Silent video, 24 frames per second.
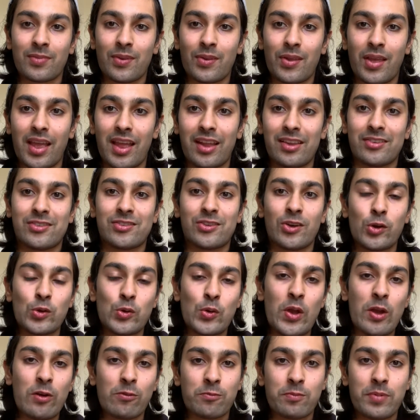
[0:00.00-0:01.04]
And so you
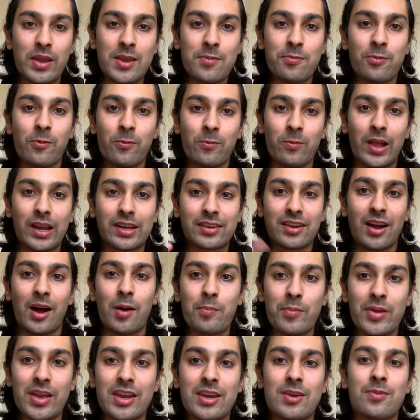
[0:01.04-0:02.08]
have people that come
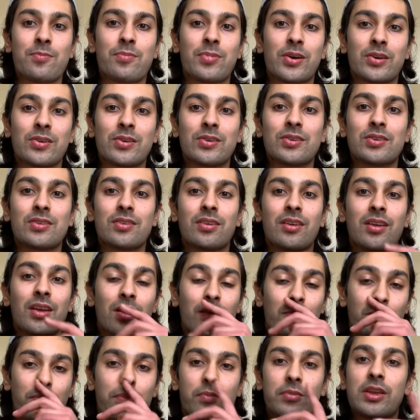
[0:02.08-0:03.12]
in because
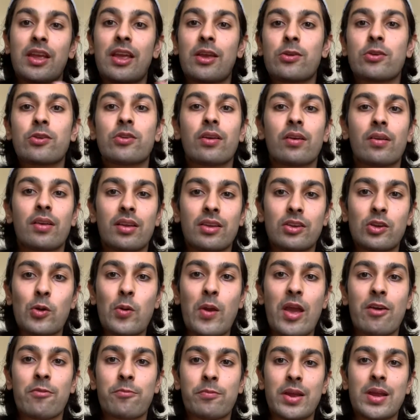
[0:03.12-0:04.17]
you
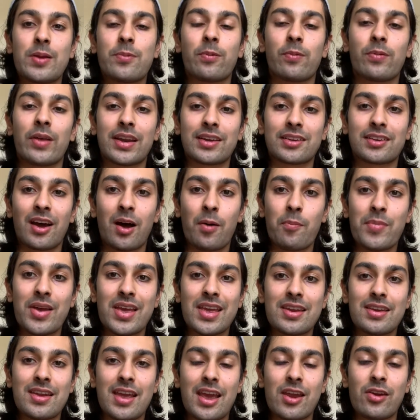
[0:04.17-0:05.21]
have people that come
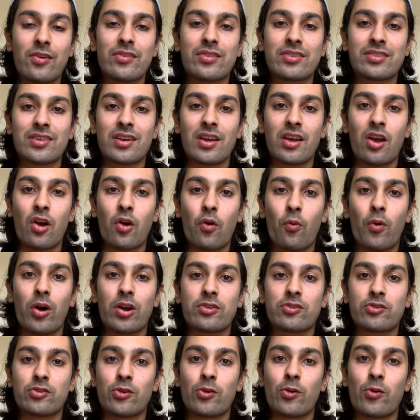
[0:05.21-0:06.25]
in and
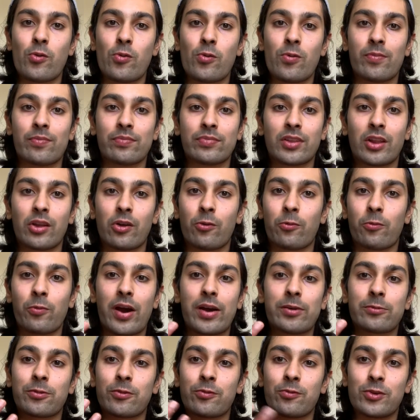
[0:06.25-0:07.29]
want to
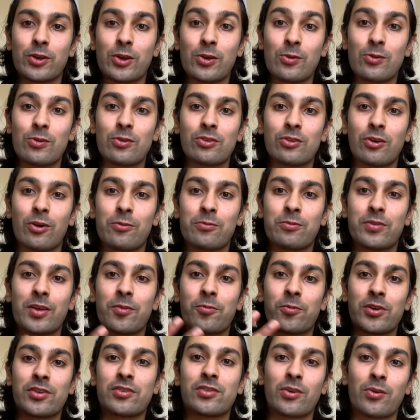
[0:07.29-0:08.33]
write reviews of
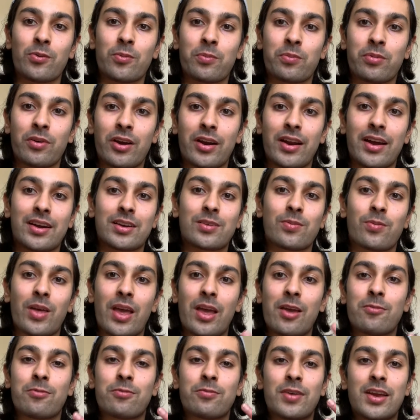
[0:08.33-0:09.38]
every single product. They
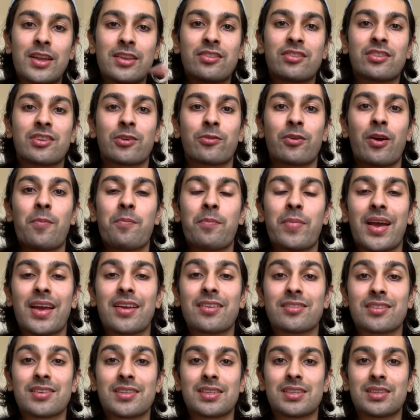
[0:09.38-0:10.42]
have Instagram
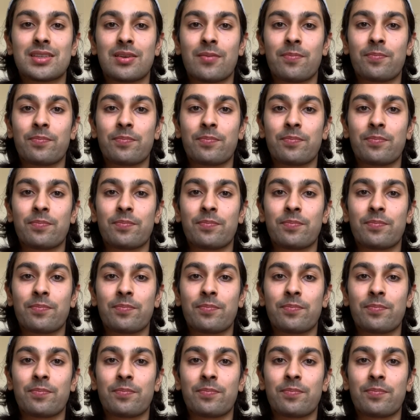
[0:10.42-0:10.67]
pages